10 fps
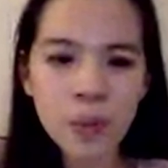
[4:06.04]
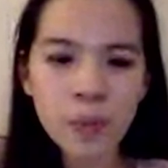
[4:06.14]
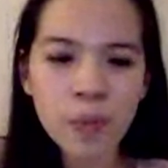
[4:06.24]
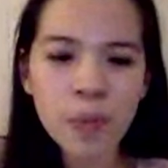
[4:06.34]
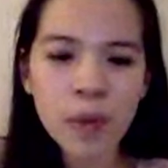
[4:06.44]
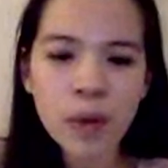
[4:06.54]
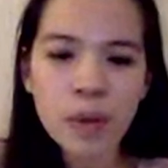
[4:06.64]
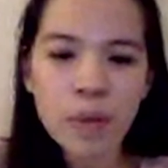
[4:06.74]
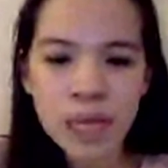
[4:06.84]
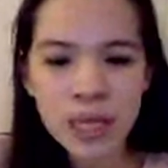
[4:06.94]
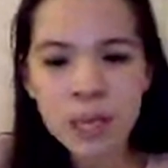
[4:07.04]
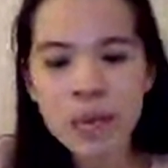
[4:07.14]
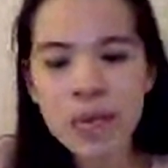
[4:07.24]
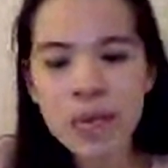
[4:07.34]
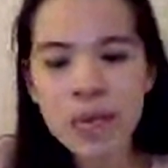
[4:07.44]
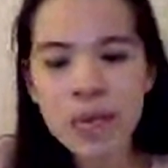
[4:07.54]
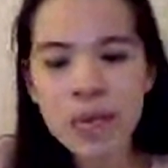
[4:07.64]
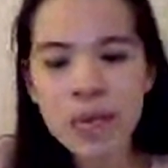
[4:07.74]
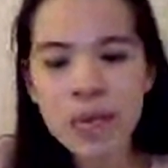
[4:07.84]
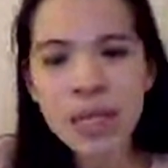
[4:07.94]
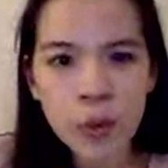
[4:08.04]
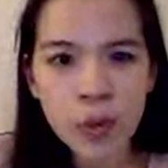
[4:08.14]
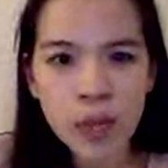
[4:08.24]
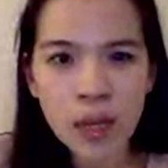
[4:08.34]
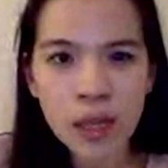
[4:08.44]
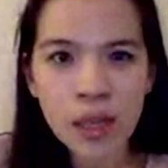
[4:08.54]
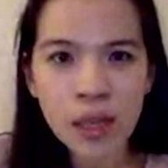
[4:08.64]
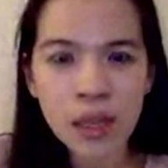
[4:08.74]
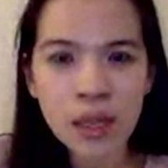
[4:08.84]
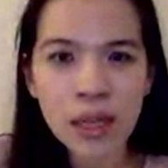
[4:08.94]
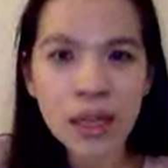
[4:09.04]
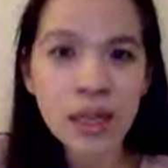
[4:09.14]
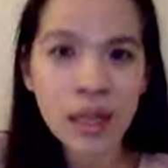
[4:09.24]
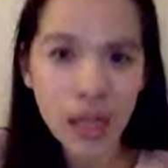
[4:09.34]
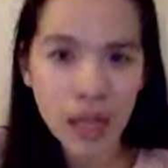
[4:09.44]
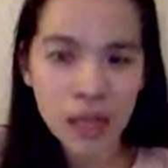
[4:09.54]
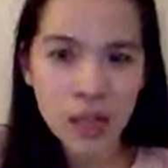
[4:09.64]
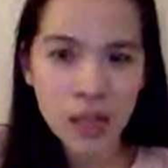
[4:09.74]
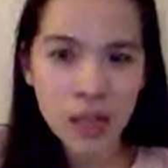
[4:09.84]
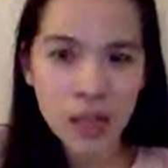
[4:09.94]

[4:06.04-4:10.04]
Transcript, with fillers: to maximize your protein intake.